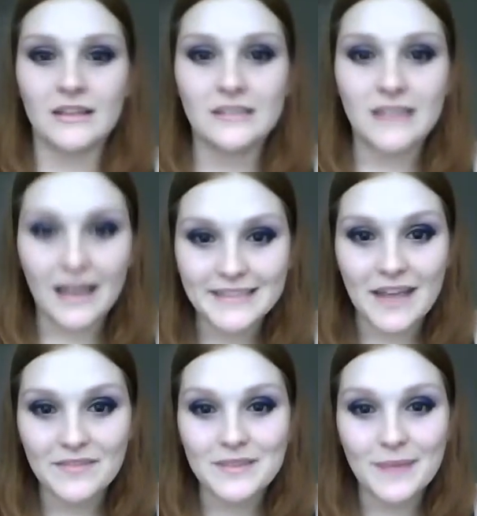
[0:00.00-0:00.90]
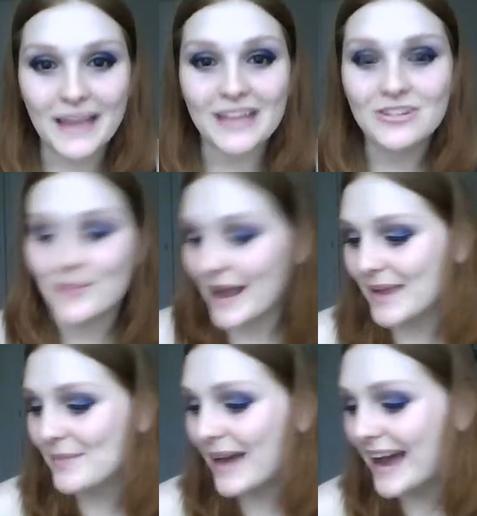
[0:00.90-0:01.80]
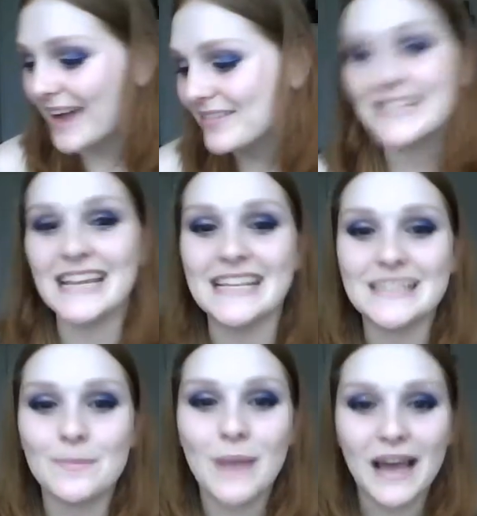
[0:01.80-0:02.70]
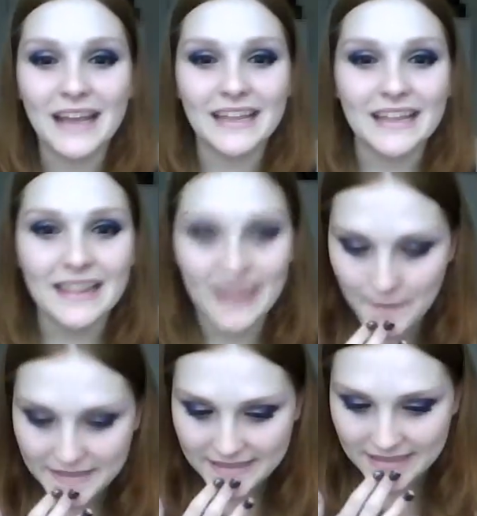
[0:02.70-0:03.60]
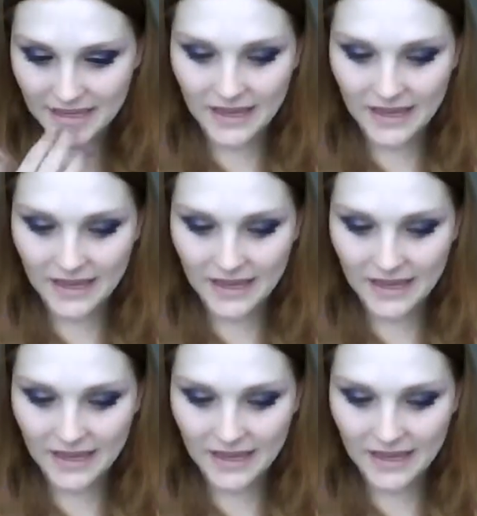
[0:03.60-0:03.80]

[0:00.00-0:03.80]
Now it's time for the big and dramatic part, which is my lips.